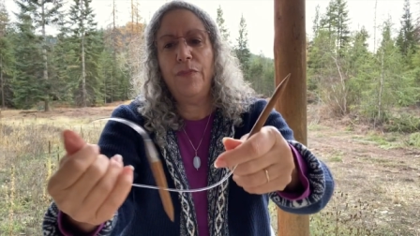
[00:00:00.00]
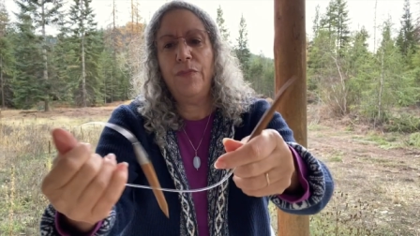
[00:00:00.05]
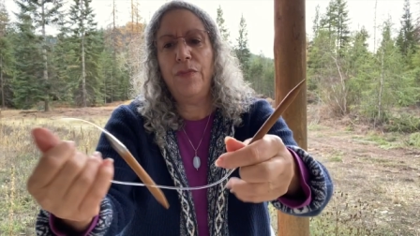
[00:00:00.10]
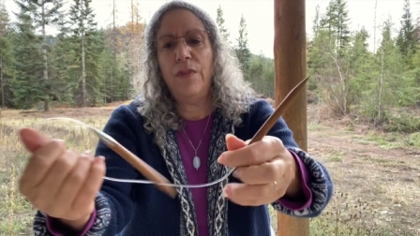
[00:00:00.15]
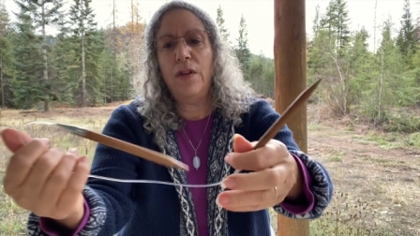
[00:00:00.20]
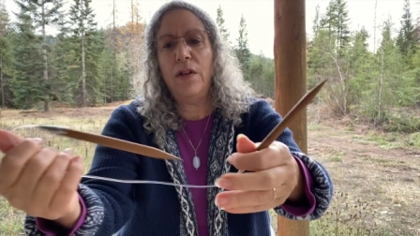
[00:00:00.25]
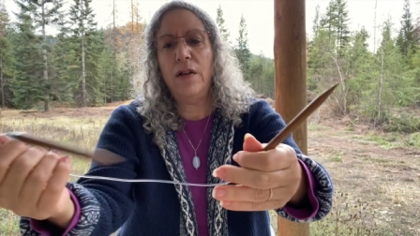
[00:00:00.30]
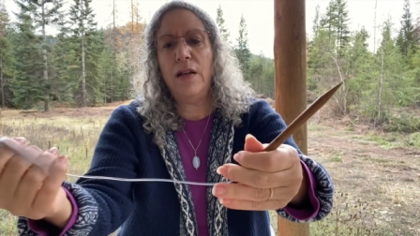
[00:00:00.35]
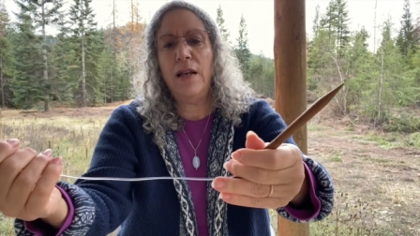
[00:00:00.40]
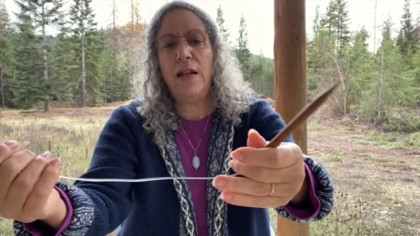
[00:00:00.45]

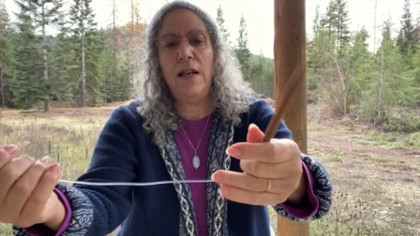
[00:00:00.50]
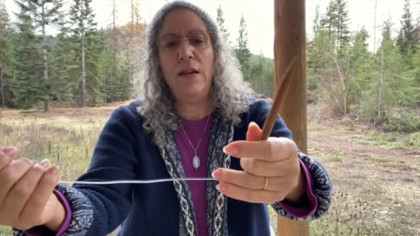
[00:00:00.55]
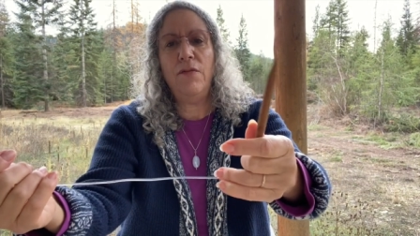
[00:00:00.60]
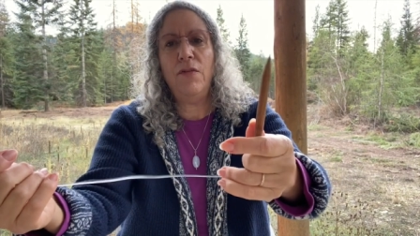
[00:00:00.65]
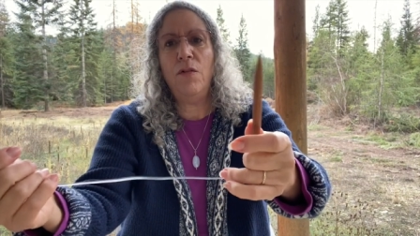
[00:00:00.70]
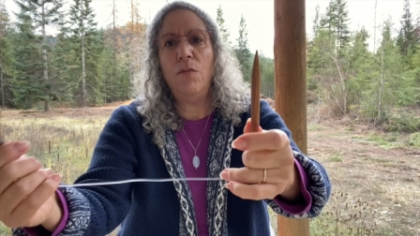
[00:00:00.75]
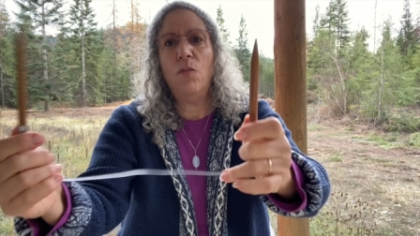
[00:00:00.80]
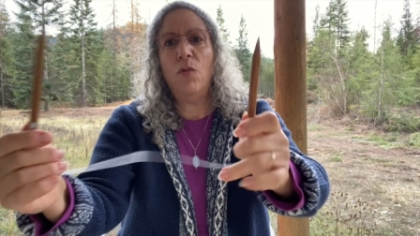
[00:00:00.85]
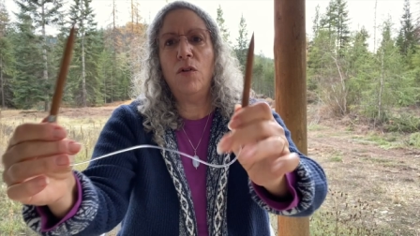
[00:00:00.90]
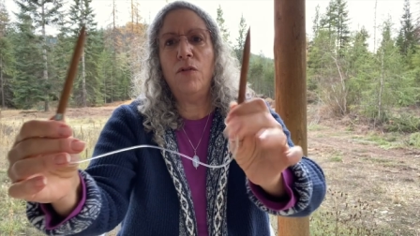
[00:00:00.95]
they'll get
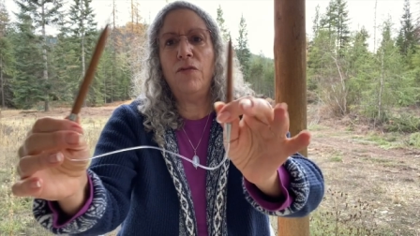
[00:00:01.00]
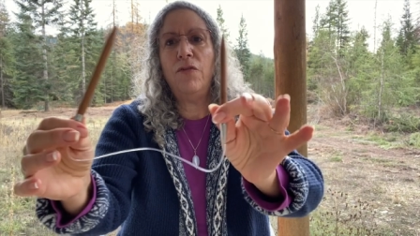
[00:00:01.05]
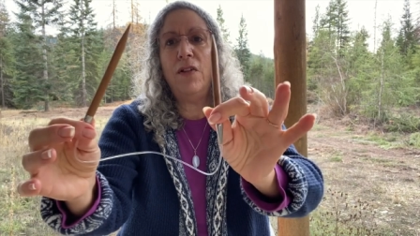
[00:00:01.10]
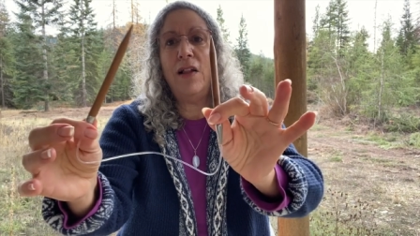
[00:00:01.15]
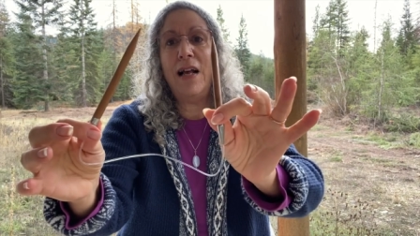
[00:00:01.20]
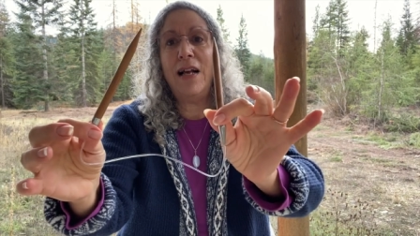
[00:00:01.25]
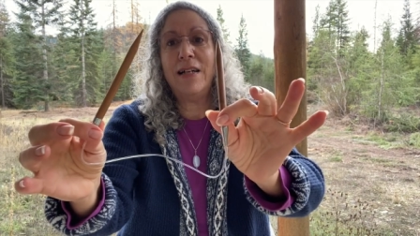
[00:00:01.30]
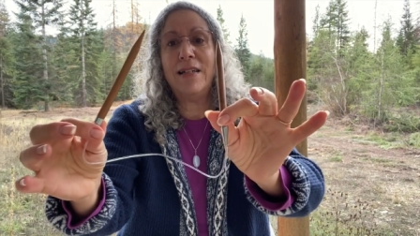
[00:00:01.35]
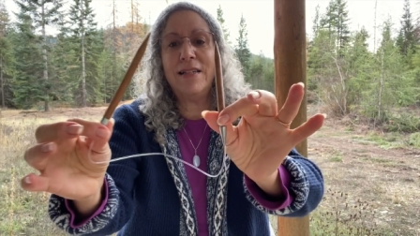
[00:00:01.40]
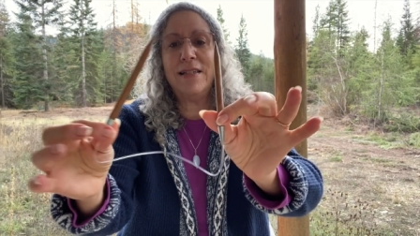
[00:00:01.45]
even more
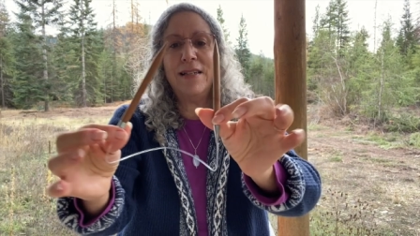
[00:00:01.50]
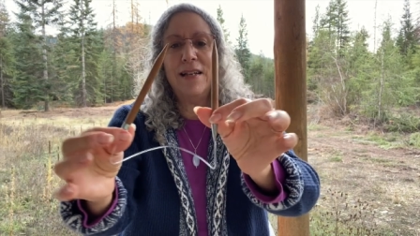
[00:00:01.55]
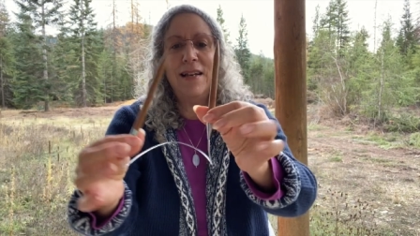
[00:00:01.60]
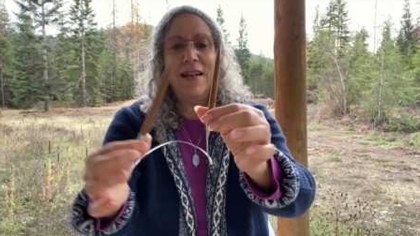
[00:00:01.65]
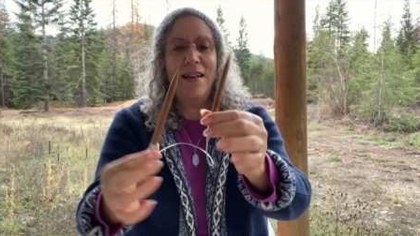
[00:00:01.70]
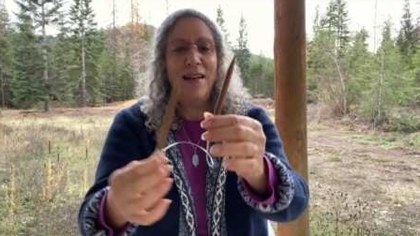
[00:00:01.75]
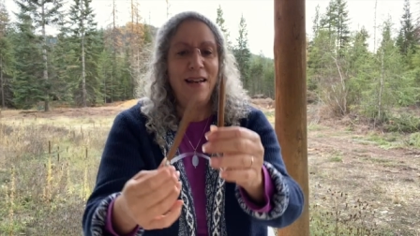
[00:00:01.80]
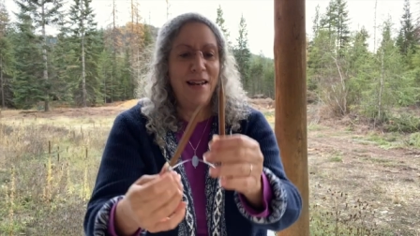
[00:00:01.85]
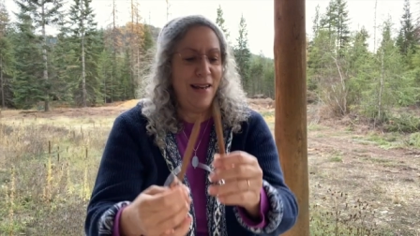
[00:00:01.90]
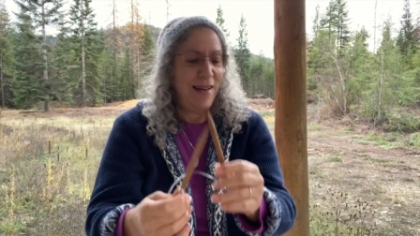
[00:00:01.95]
flex.
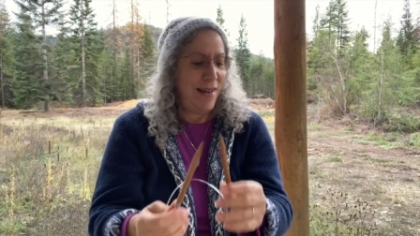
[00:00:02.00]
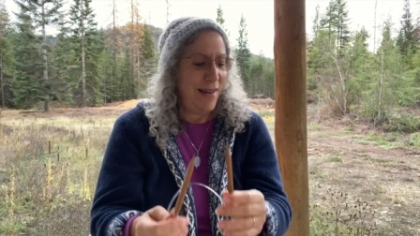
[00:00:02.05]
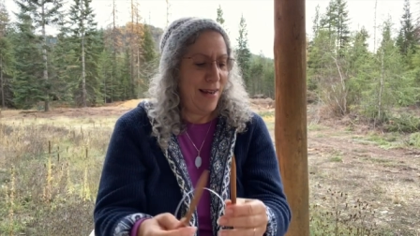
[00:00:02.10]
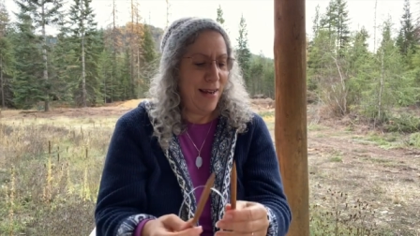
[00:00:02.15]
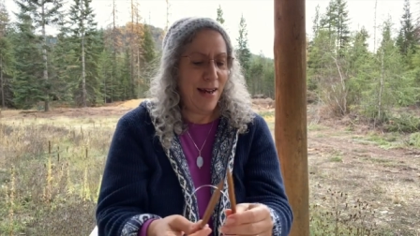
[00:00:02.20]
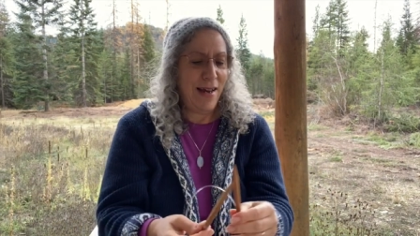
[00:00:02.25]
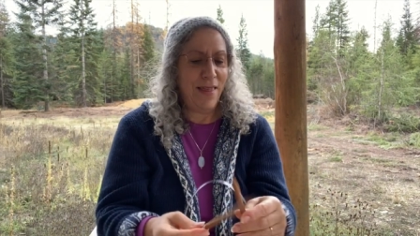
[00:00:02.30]
Yeah,